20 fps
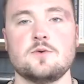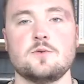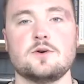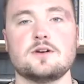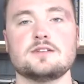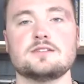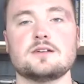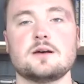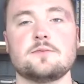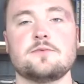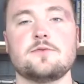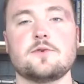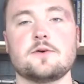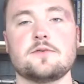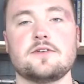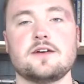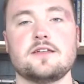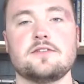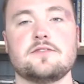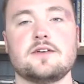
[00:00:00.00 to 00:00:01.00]
What is up, For
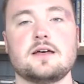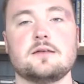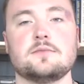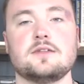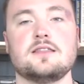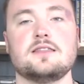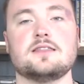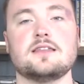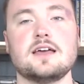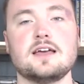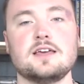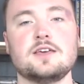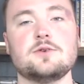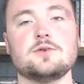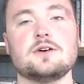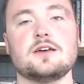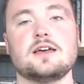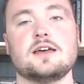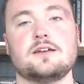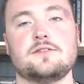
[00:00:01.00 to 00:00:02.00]
Faith family? Thank you
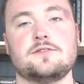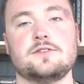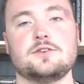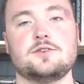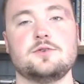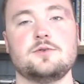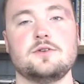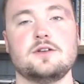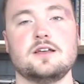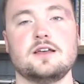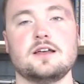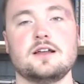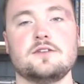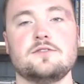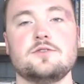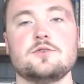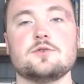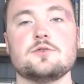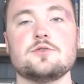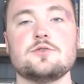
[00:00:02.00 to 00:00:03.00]
again for tuning in.
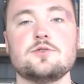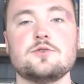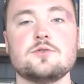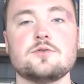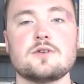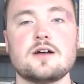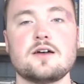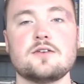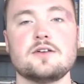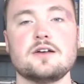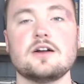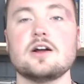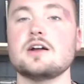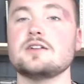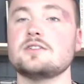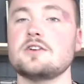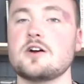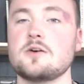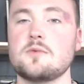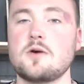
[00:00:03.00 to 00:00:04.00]
If you are new around here, I
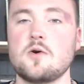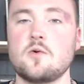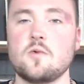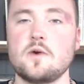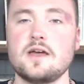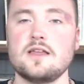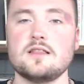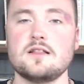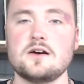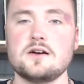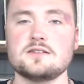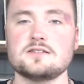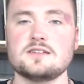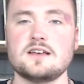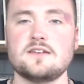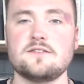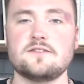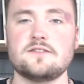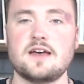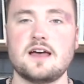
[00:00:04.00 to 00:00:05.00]
talk about weight loss
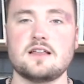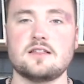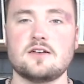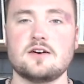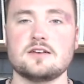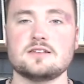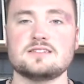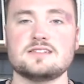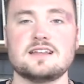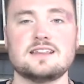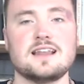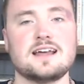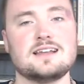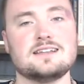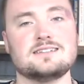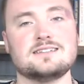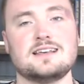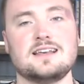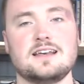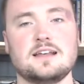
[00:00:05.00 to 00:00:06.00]
and fat loss, and that
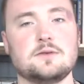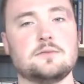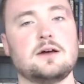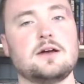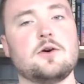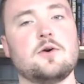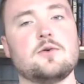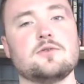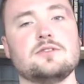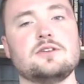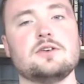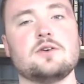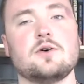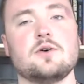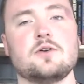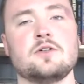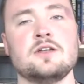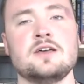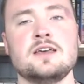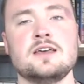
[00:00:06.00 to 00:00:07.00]
is it. My only
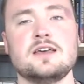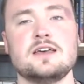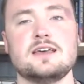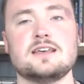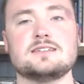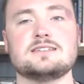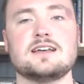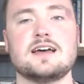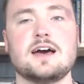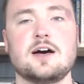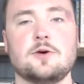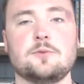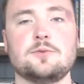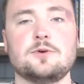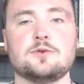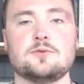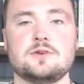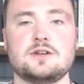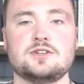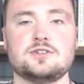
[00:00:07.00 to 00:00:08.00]
goal is to help
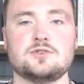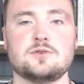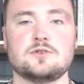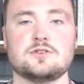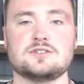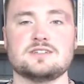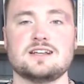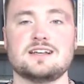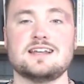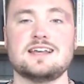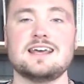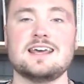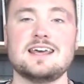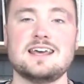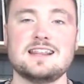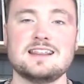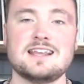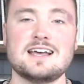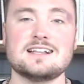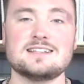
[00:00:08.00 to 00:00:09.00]
you reach yours and to
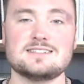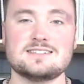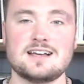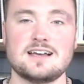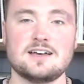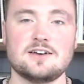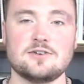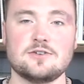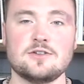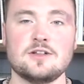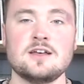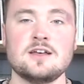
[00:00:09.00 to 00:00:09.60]
end that cycle